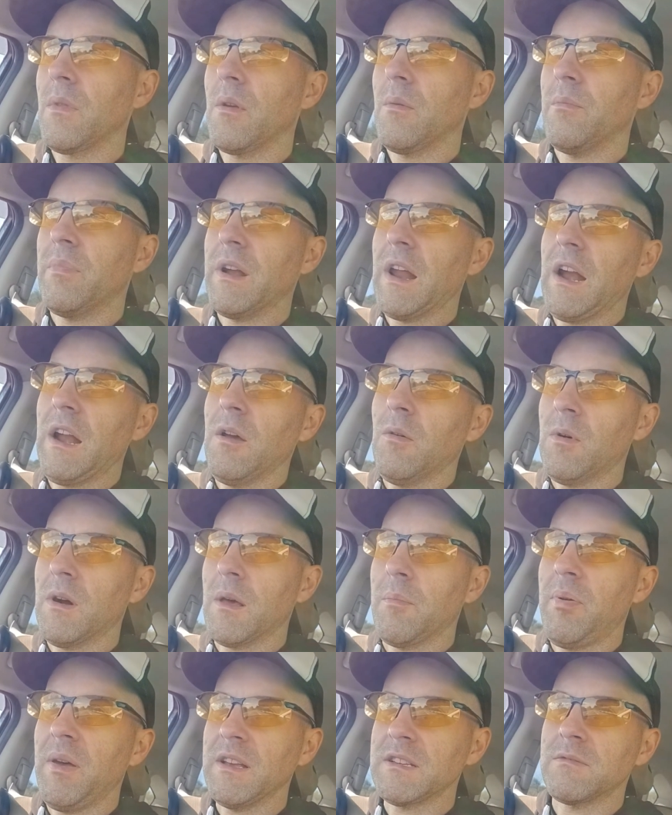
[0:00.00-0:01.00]
But I didn't want
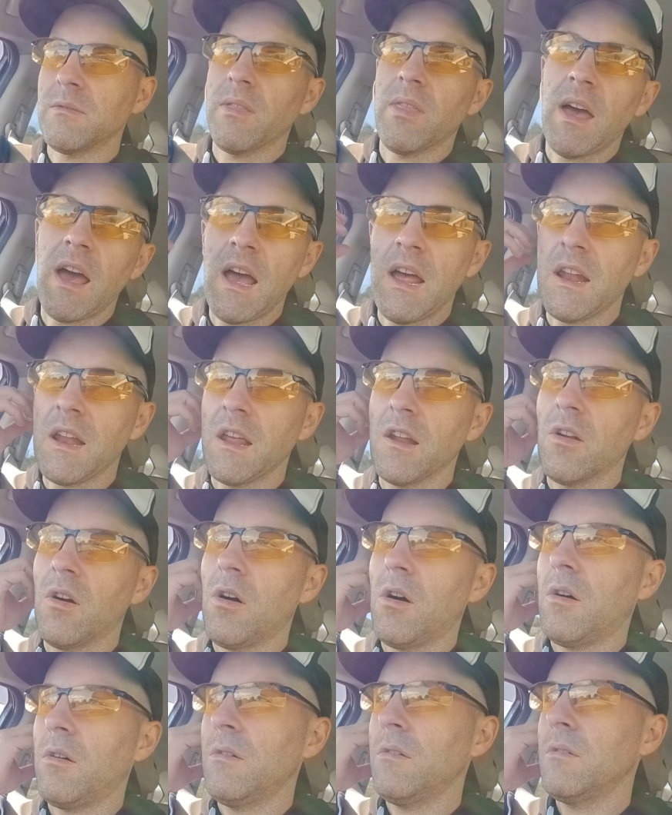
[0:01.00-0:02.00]
to piss with that at
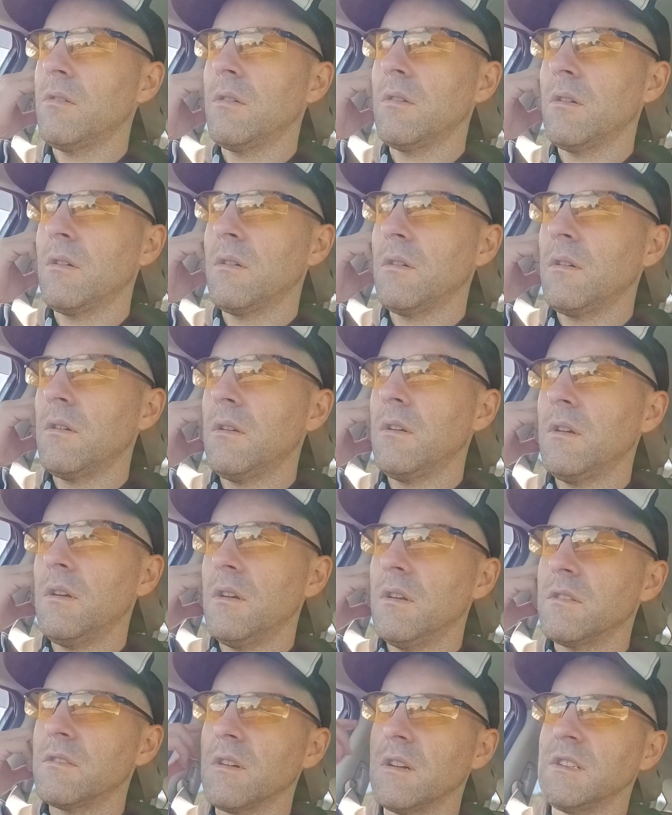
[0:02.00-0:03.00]
all,
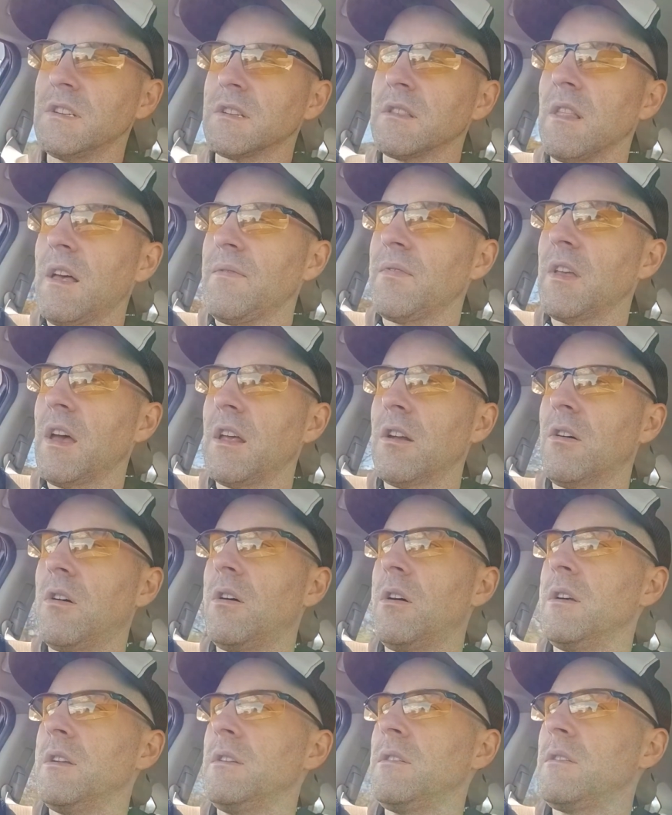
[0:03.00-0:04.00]
so I just left that
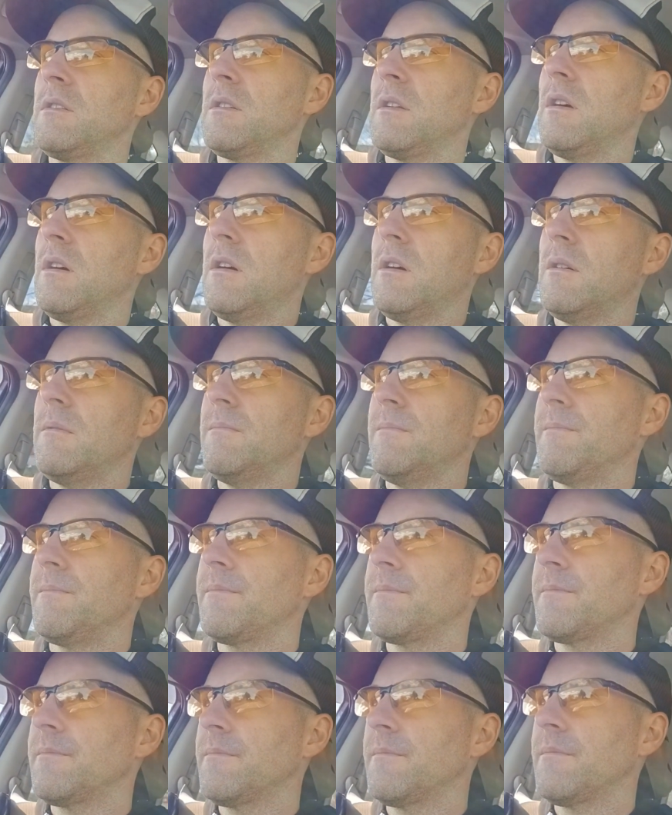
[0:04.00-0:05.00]
on.
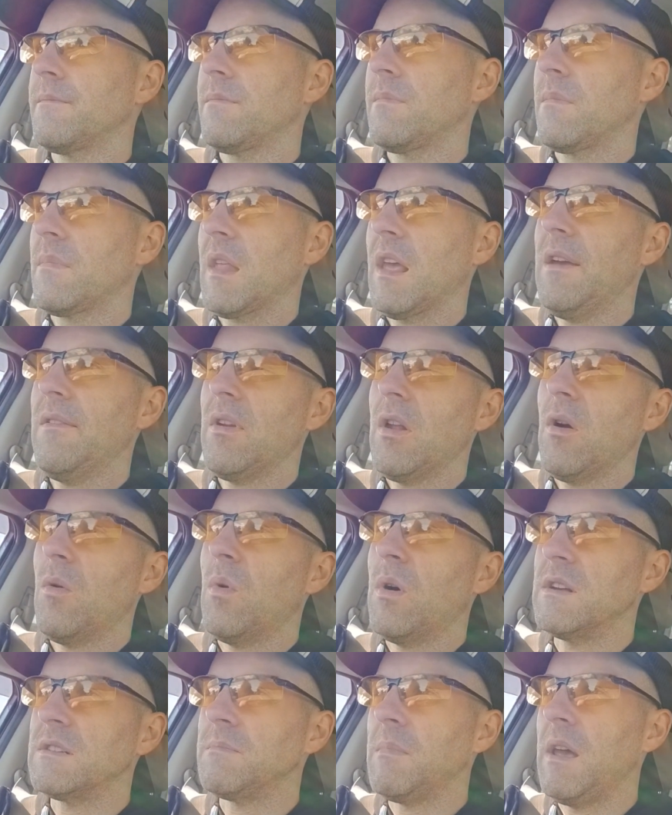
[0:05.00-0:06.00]
Even though it
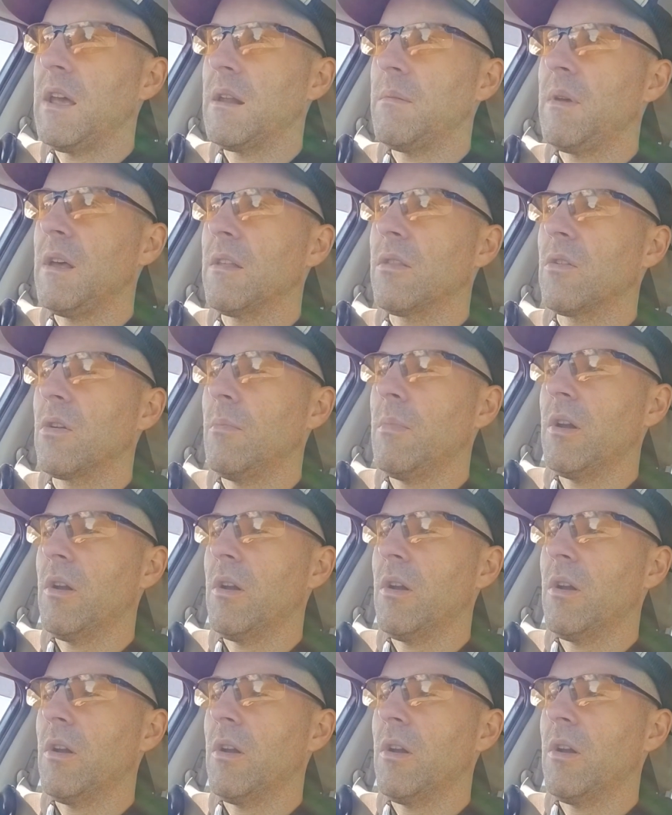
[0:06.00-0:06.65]
was making me a little bit